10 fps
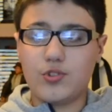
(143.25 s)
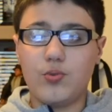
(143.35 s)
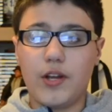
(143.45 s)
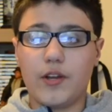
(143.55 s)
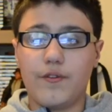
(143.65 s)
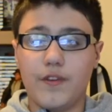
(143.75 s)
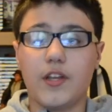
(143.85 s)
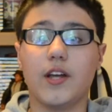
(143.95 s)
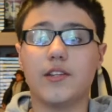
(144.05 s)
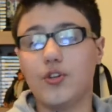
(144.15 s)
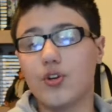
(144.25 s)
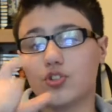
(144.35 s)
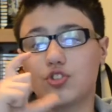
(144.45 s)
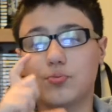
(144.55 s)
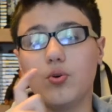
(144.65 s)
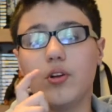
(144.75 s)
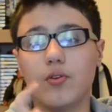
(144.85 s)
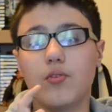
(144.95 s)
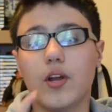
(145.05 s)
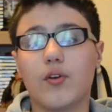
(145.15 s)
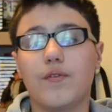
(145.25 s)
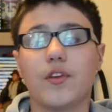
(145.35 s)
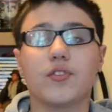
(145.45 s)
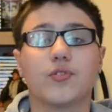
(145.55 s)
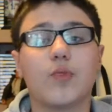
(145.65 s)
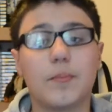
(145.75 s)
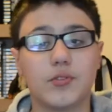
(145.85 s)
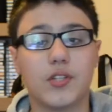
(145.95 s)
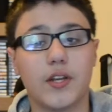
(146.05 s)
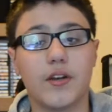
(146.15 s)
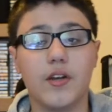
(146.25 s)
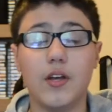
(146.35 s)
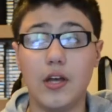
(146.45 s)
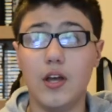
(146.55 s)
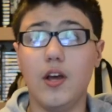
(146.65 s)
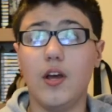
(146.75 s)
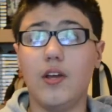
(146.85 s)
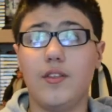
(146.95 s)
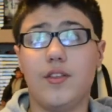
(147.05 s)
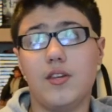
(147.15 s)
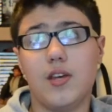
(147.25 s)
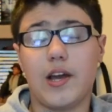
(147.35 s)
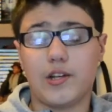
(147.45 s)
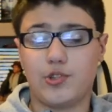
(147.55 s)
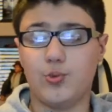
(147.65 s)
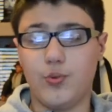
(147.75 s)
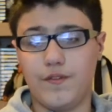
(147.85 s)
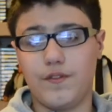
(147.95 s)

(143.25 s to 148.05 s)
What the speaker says: Lego figure, and then you got small little Lego figures to represent the actual